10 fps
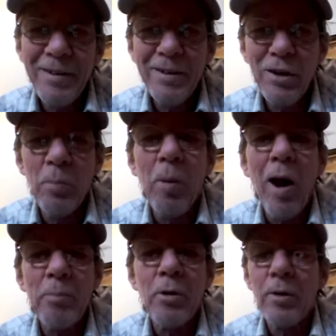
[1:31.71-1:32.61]
you know,
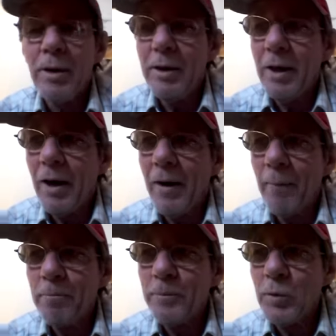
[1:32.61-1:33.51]
popularly
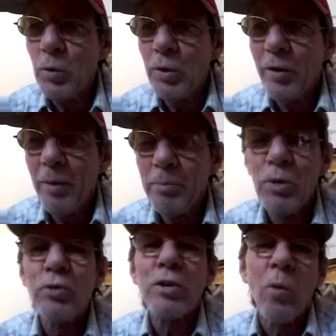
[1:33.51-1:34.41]
um, due to the
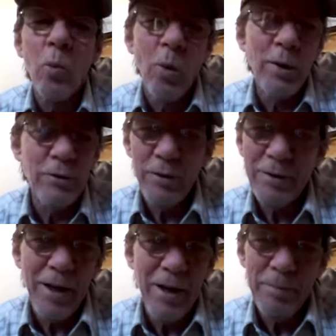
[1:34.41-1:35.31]
music awards
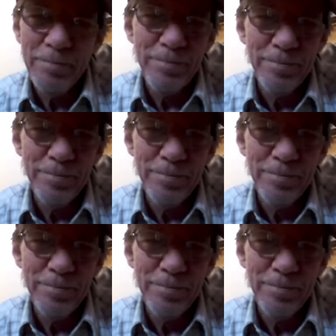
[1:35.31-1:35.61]
that they